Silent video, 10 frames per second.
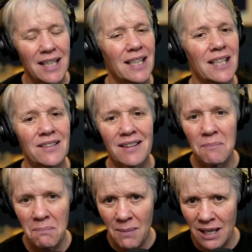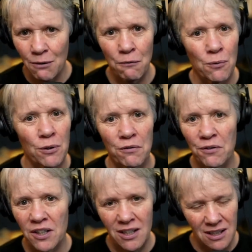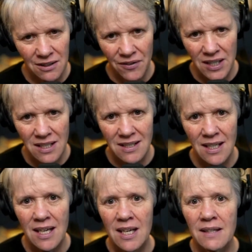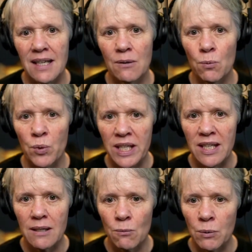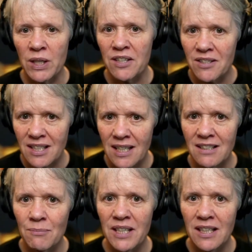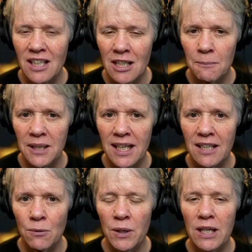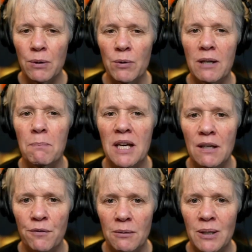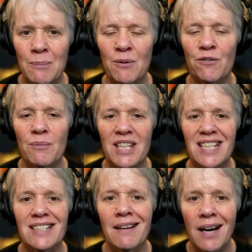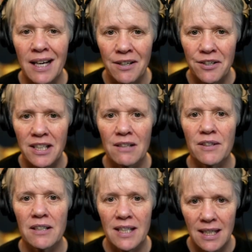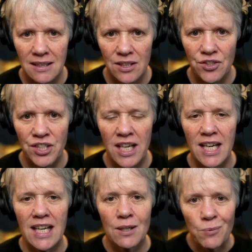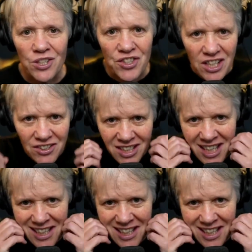It's the metaphor for all of this, that when we understand something in a complicated way, we want to benefit people from the entirety of our knowledge, and we just